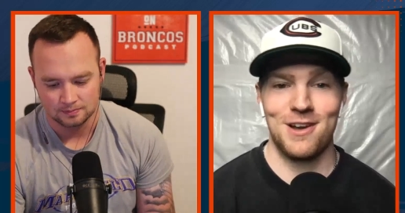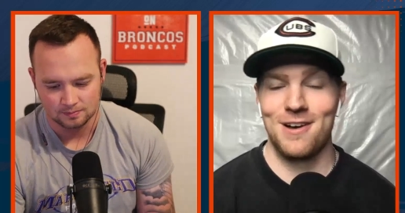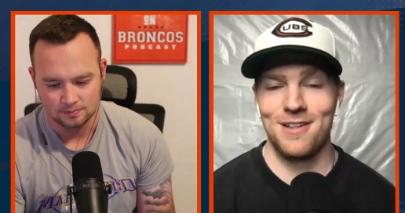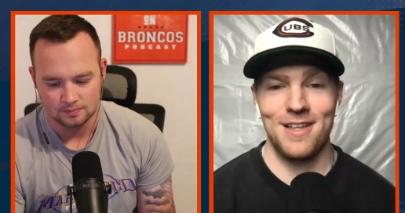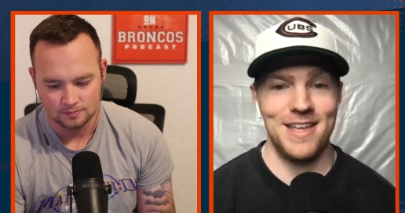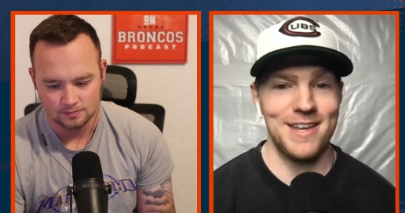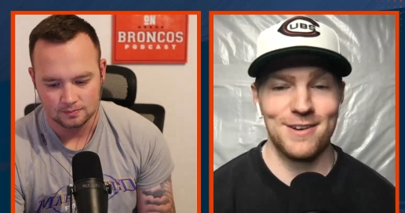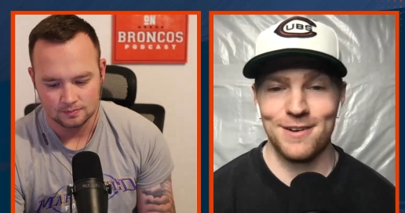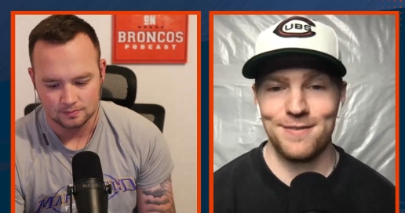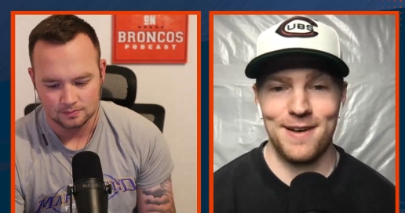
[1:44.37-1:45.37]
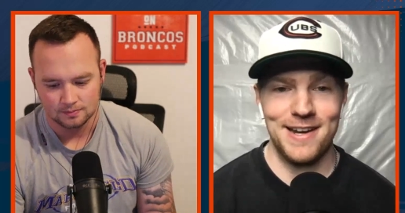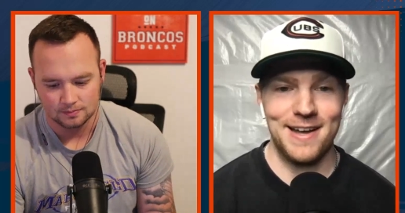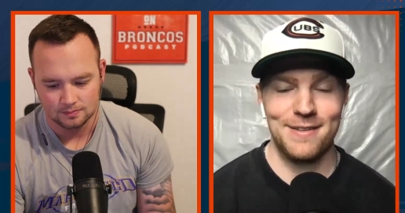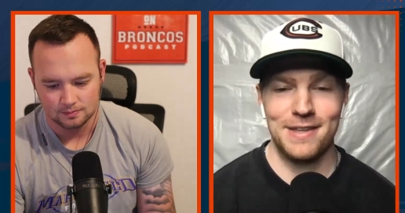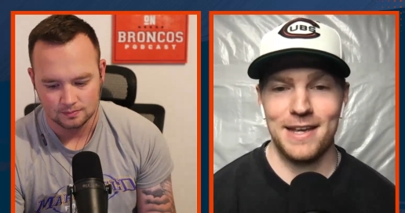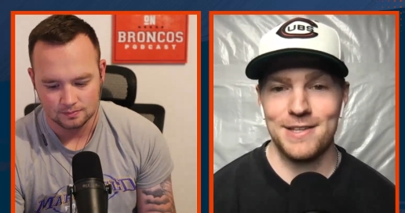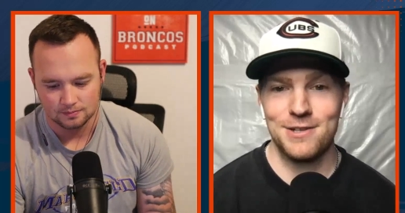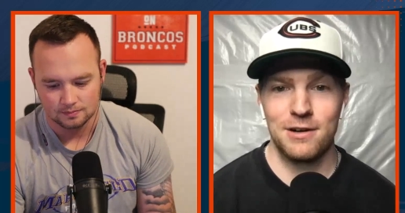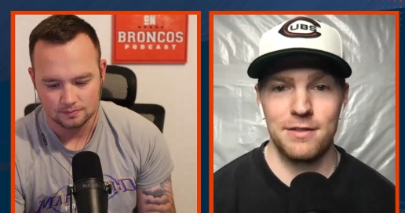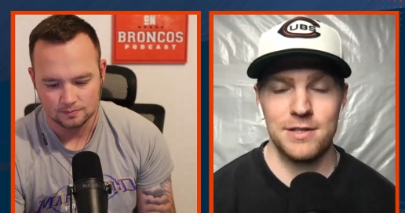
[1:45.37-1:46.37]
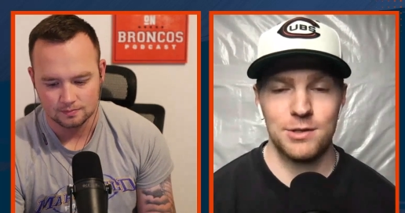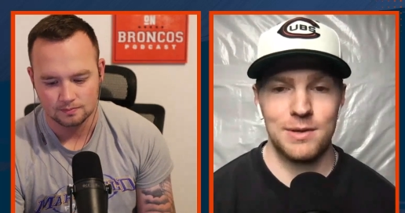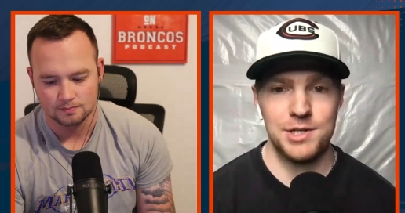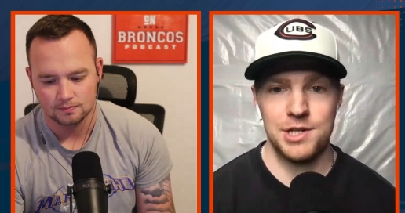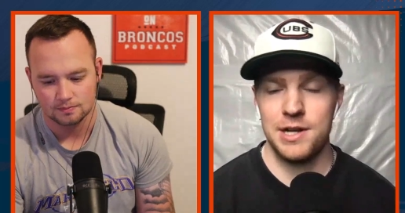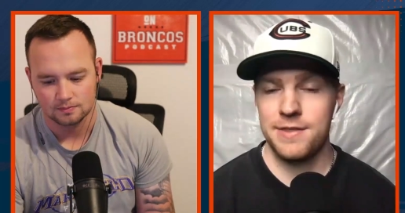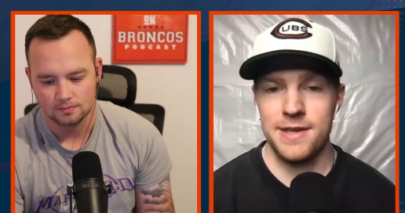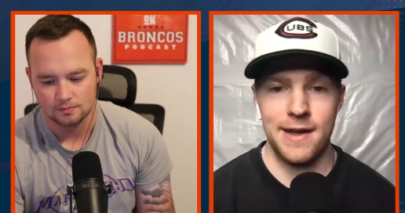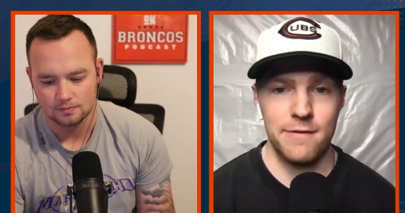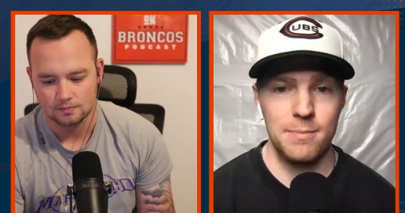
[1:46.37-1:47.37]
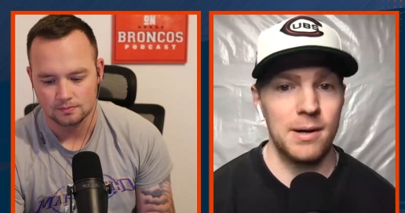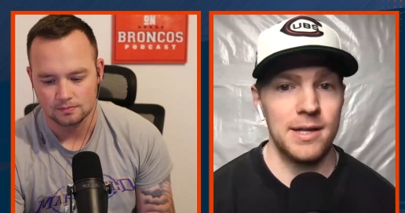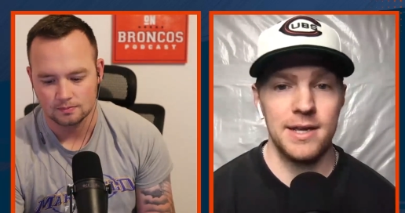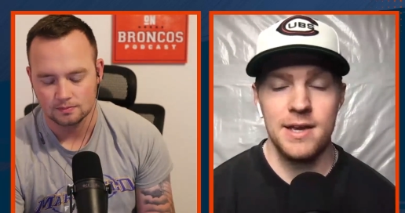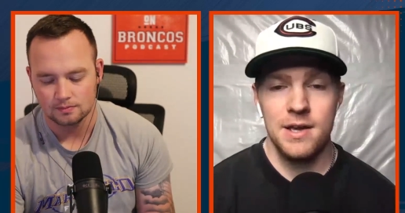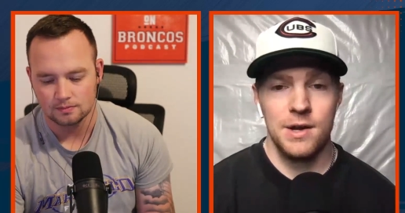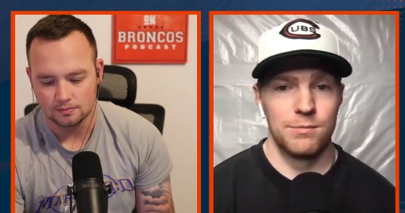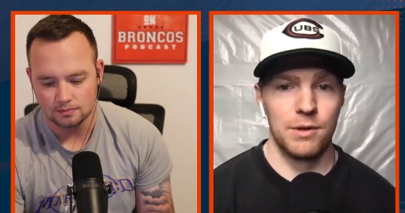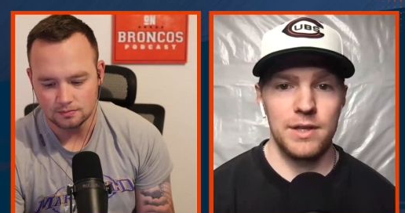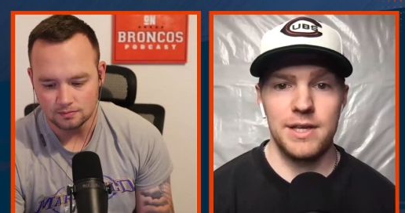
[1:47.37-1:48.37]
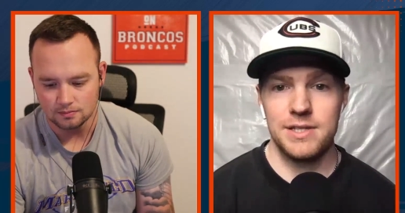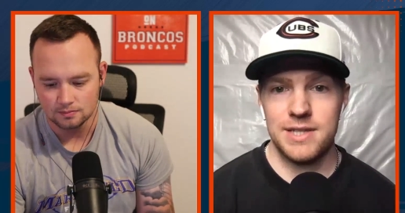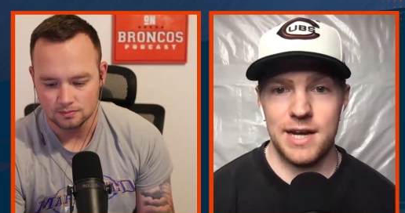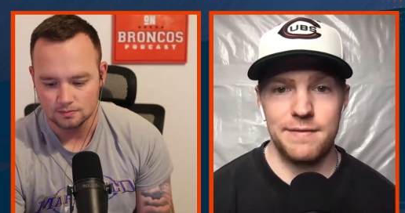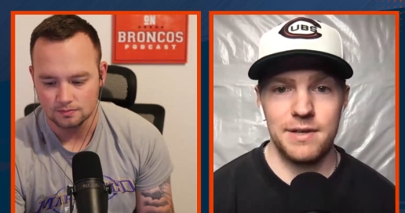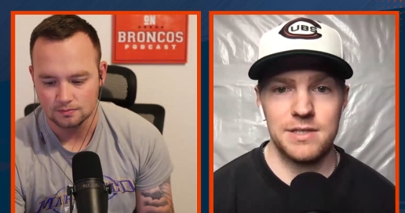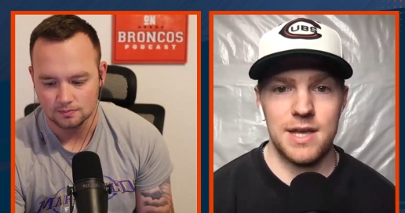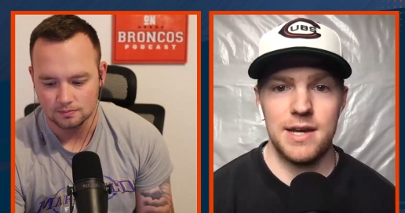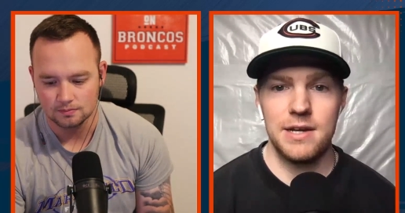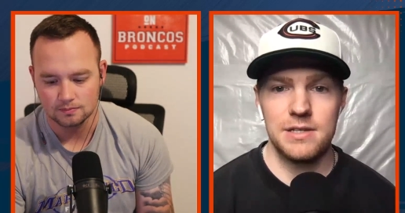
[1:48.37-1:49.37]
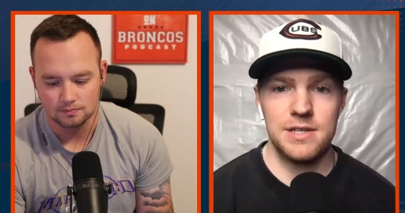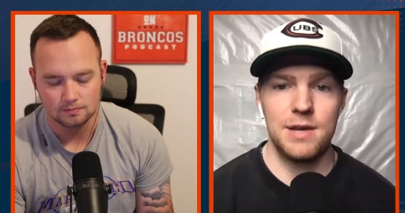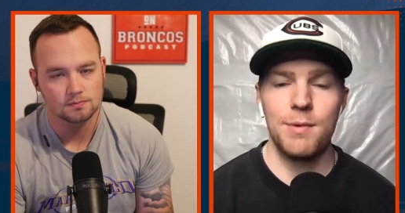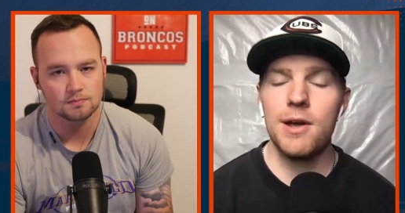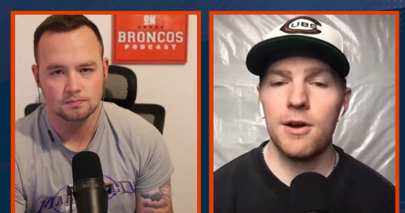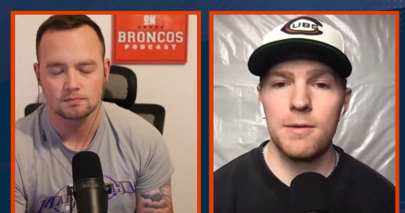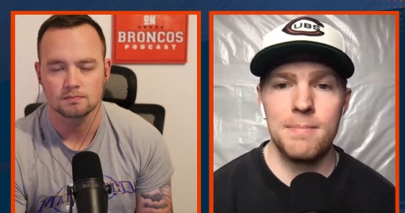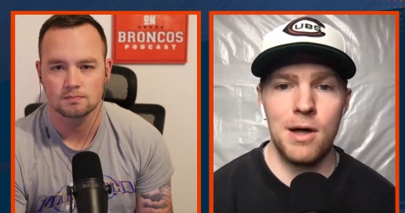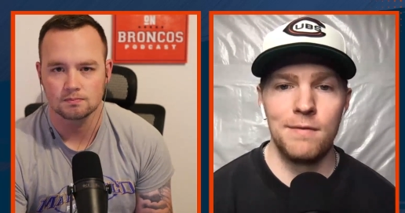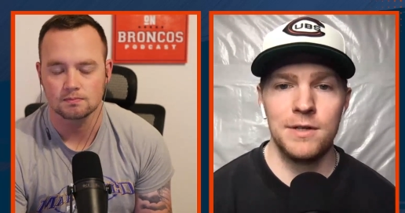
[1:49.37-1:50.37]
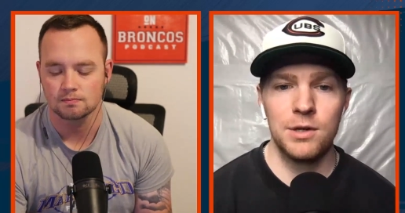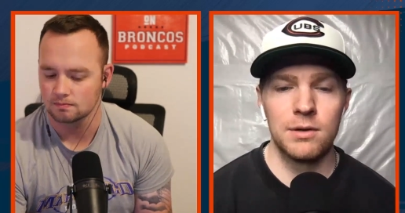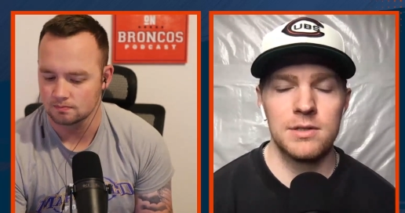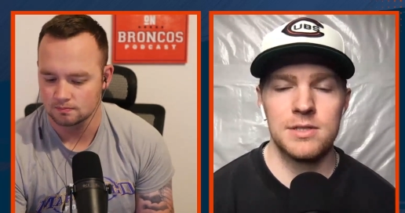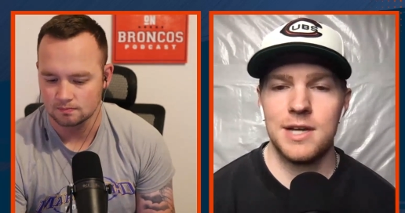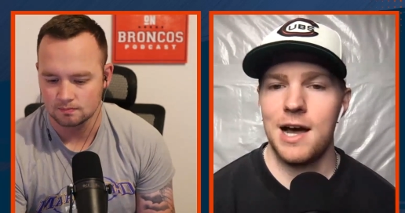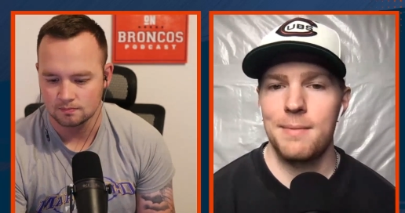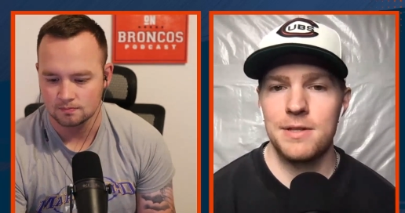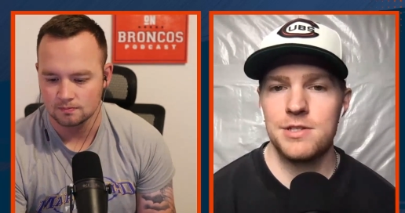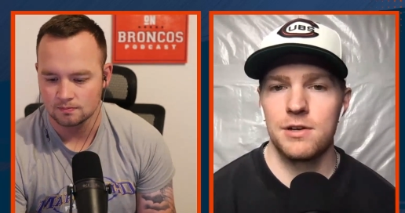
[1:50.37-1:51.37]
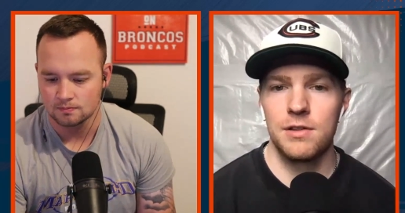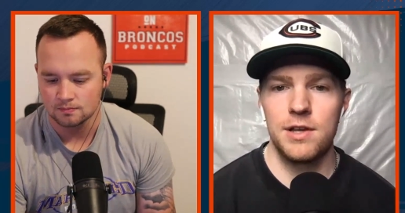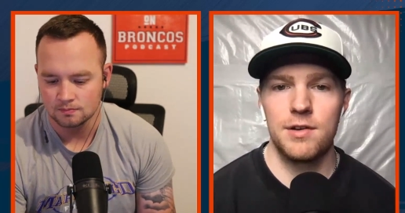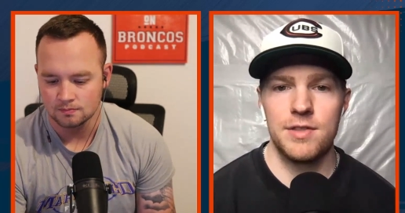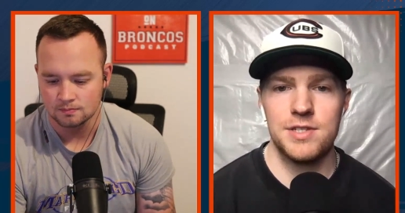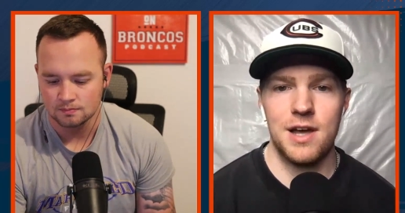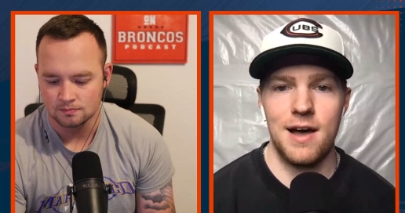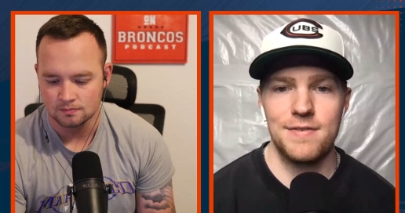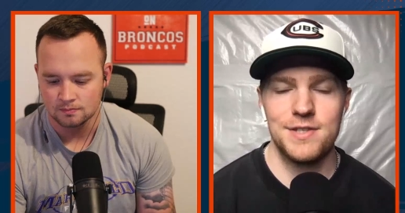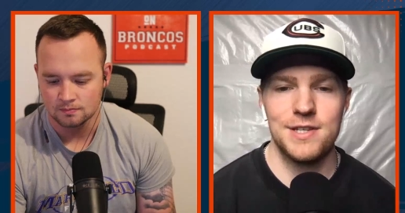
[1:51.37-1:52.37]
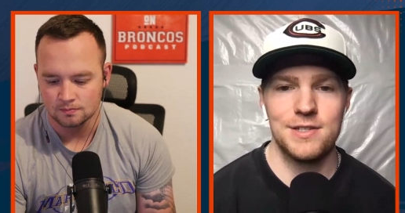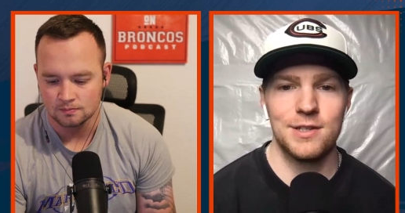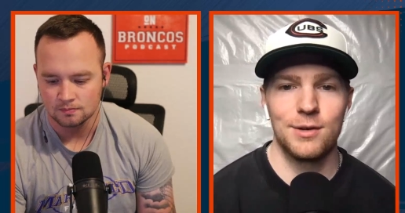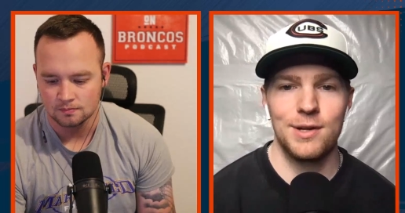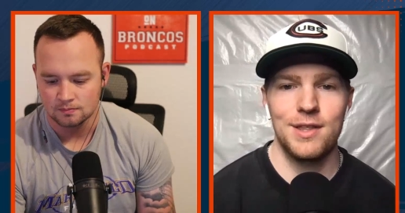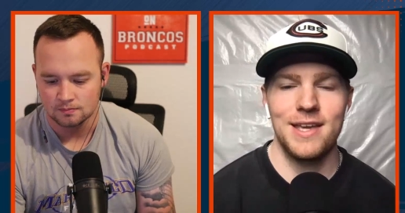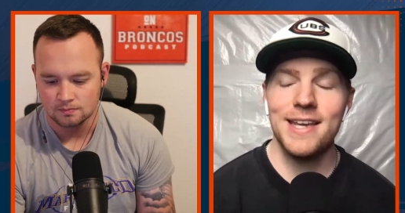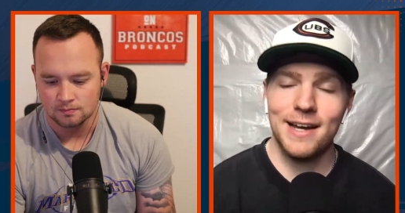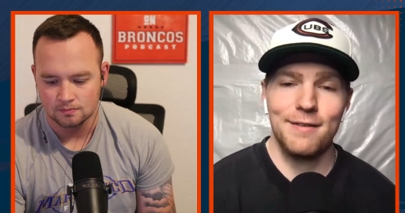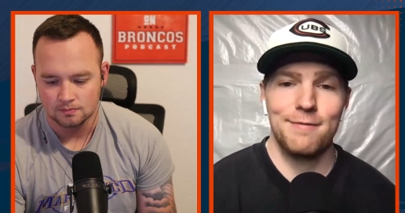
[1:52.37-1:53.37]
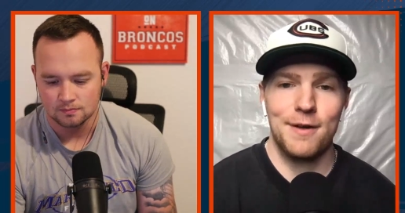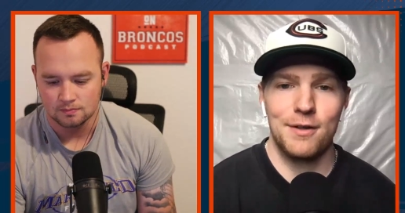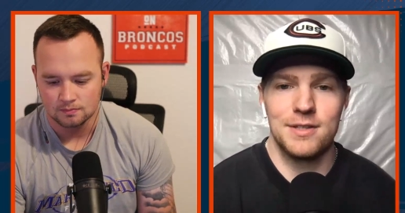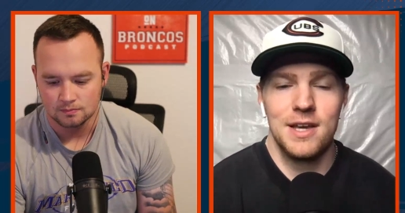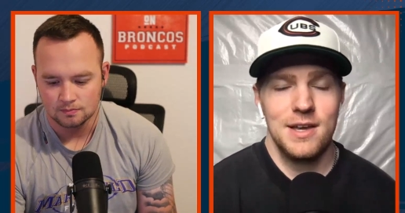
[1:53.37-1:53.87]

Speaker 1: all eager to find out the answer to this question. I think everybody really is kind of excited to see. We heard Melvin Gordon's comments earlier this offseason, Cody, that he kind of felt